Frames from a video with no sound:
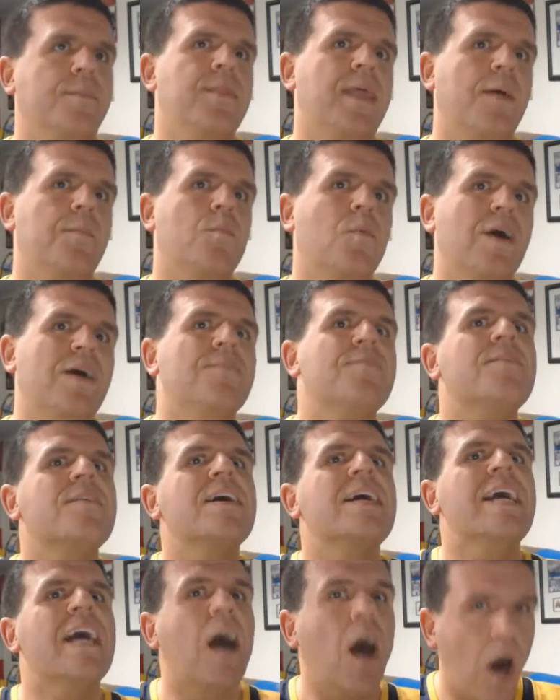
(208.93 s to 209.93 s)
them with
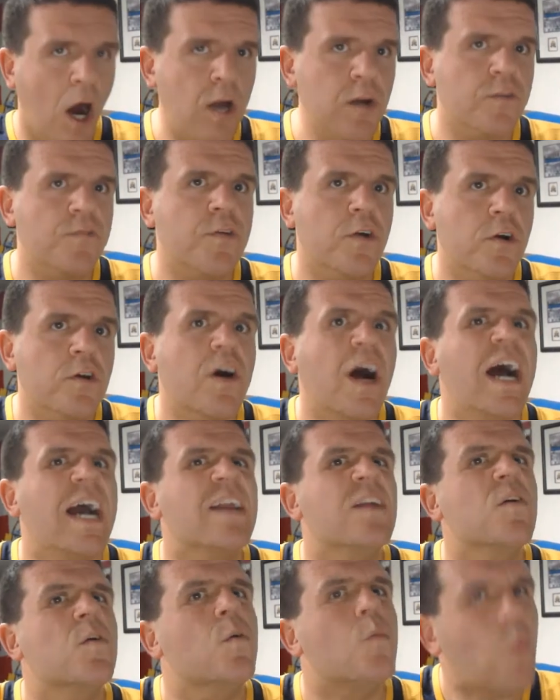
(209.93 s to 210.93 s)
on the third
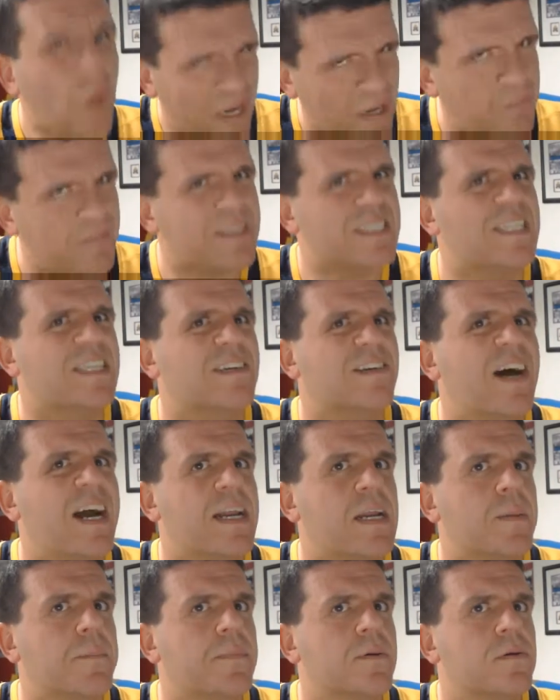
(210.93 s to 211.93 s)
line when he was in the
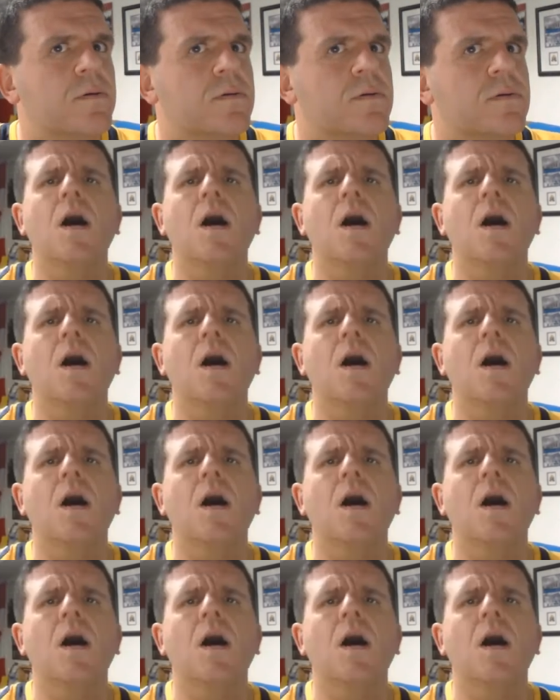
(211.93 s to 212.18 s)
lineup.